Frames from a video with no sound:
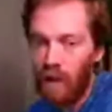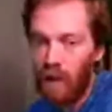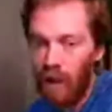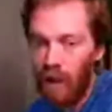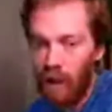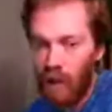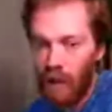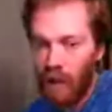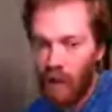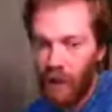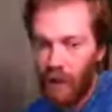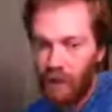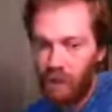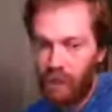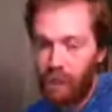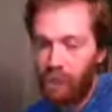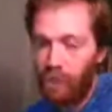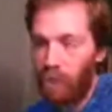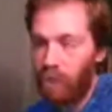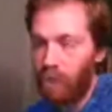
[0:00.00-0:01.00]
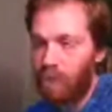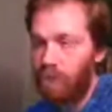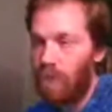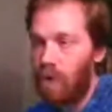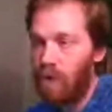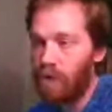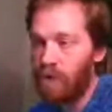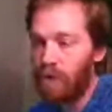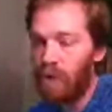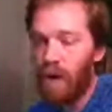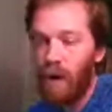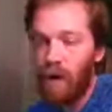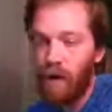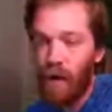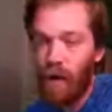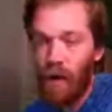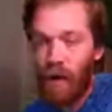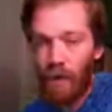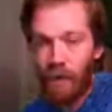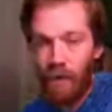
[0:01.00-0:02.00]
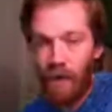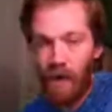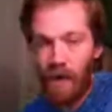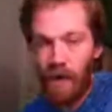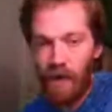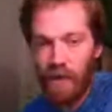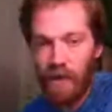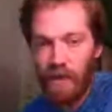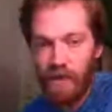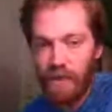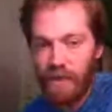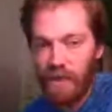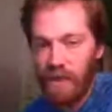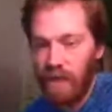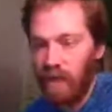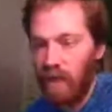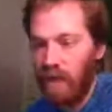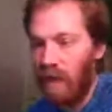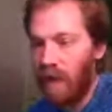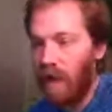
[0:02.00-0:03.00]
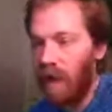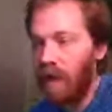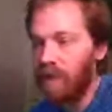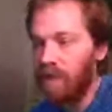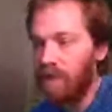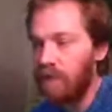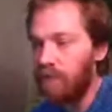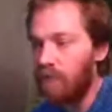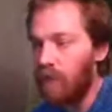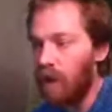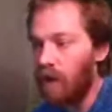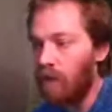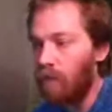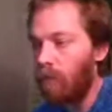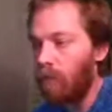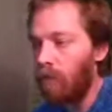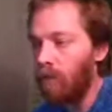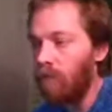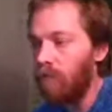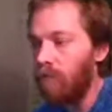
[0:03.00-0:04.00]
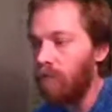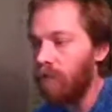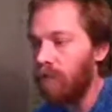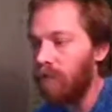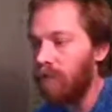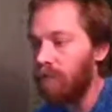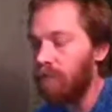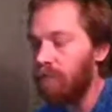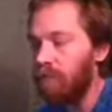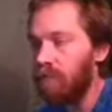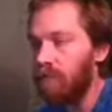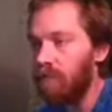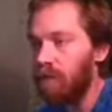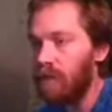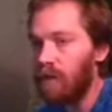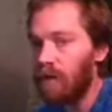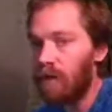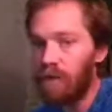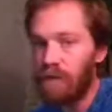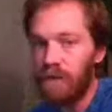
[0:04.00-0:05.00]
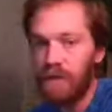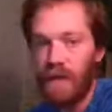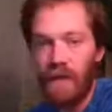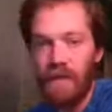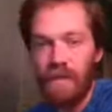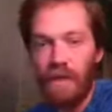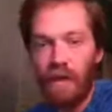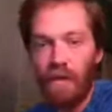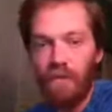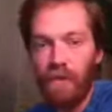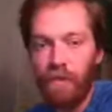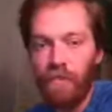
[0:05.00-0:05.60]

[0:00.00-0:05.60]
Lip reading: And for the most part, I'm not in CLI, debug world, and all this kind of stuff.